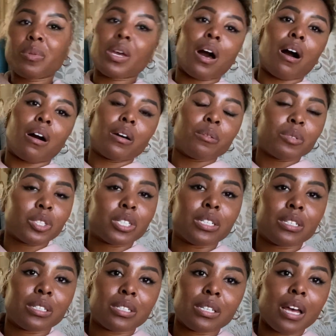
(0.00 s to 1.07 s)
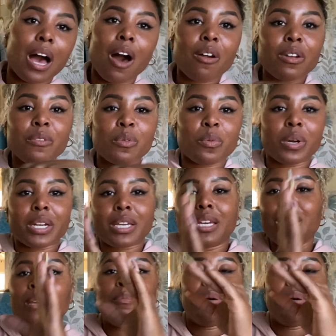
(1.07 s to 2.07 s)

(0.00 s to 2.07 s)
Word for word: y'all, it was just, I don't even want to keep,